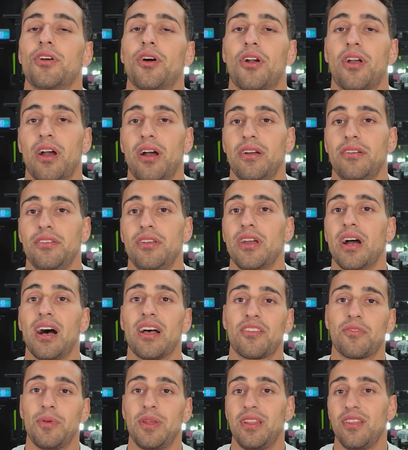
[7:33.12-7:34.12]
Look, you
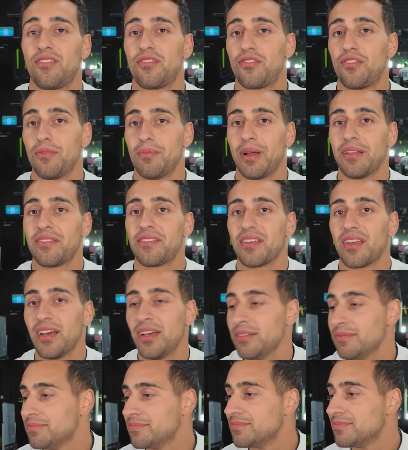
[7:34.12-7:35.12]
asked me this 2 months
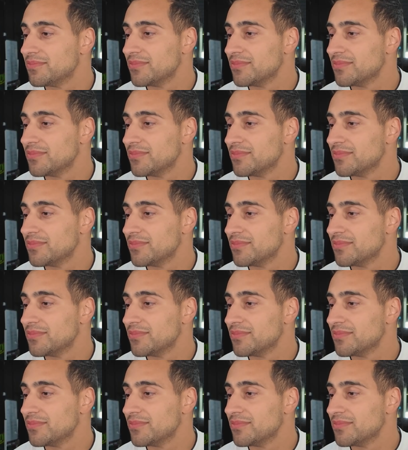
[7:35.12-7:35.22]
ago.